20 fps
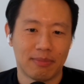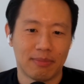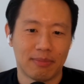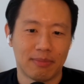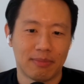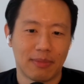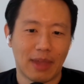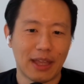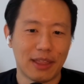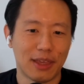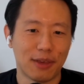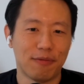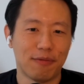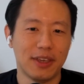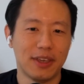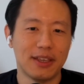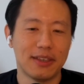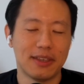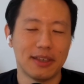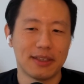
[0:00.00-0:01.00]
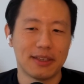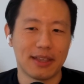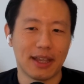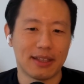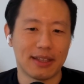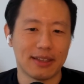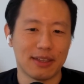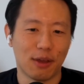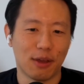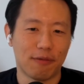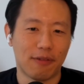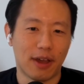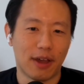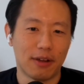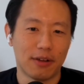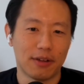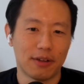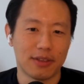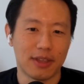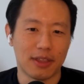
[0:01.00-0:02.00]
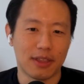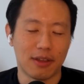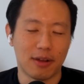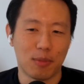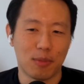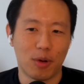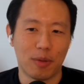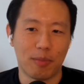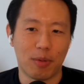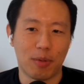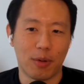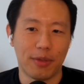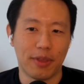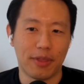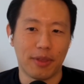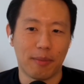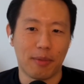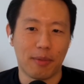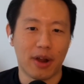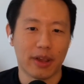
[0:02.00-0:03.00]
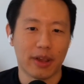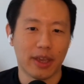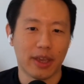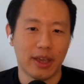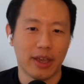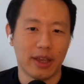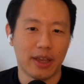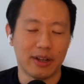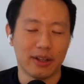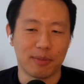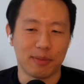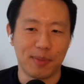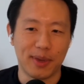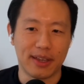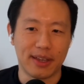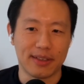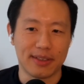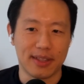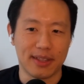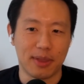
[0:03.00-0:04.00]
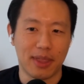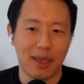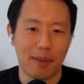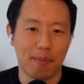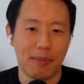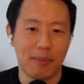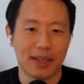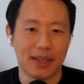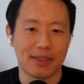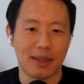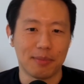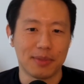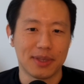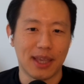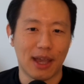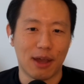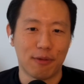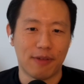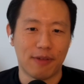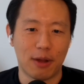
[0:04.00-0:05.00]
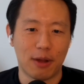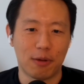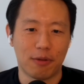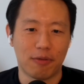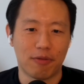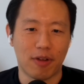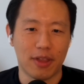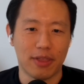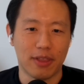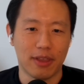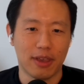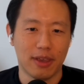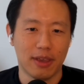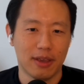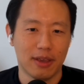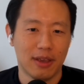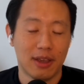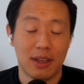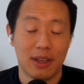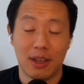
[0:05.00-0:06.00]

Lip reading: I think VCs like to tell founders that they're more important than the market because it makes them sound founder friendly.